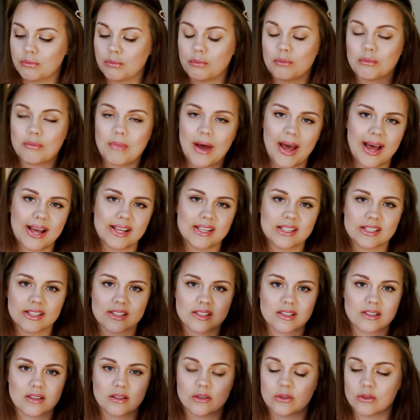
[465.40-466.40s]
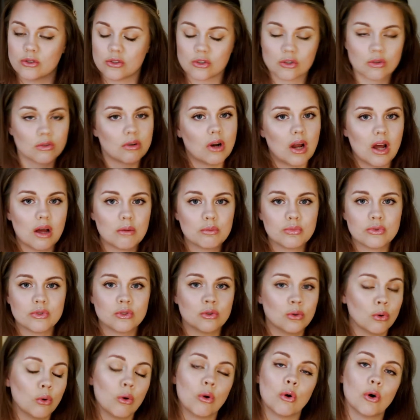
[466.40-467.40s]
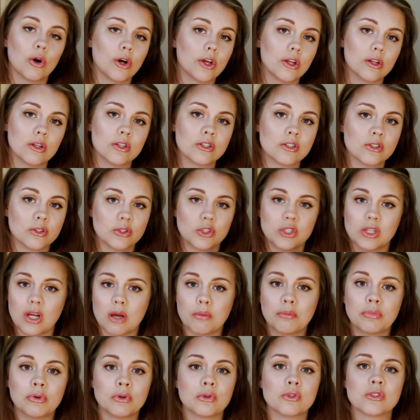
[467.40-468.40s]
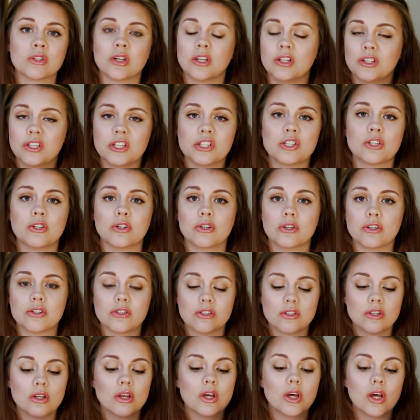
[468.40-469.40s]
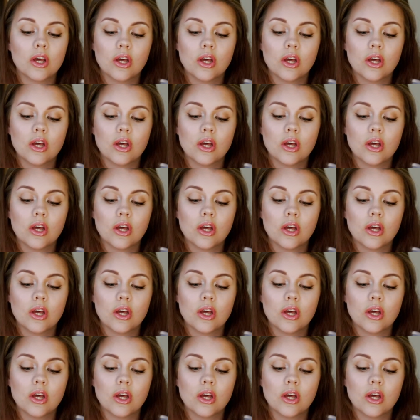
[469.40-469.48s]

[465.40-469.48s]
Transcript: masks to scrubs to oils to shampoos, conditioners.